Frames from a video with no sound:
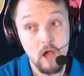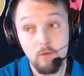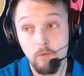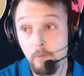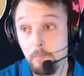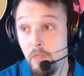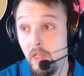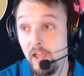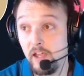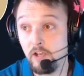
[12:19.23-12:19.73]
We're
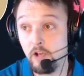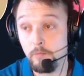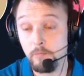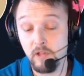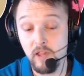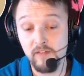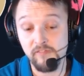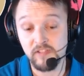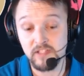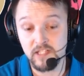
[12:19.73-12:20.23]
playing no
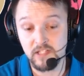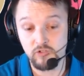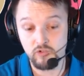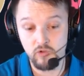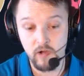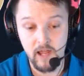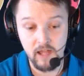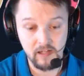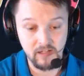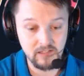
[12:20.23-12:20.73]
Maleficent
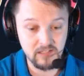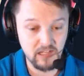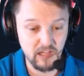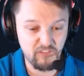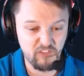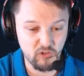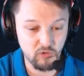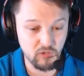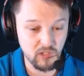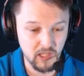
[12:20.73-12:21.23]
Dragons. If you